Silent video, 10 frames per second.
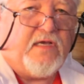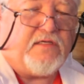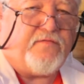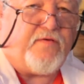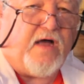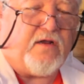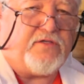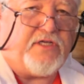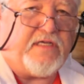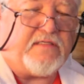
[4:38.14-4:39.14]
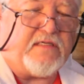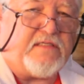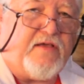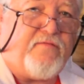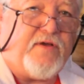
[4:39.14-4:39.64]
to follow
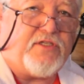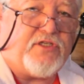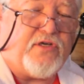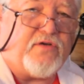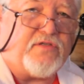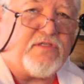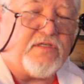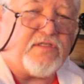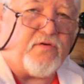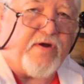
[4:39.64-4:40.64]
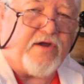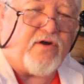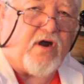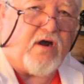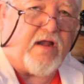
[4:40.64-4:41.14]
Jesus, if we choose to
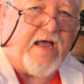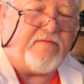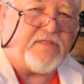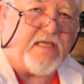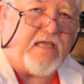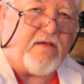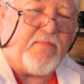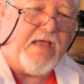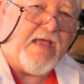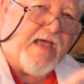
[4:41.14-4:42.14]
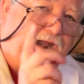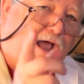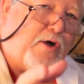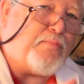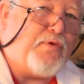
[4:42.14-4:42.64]
surrender our lives to Him. And I
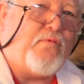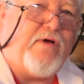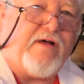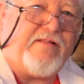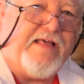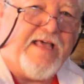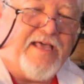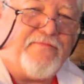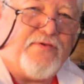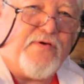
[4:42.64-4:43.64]
hope you will if you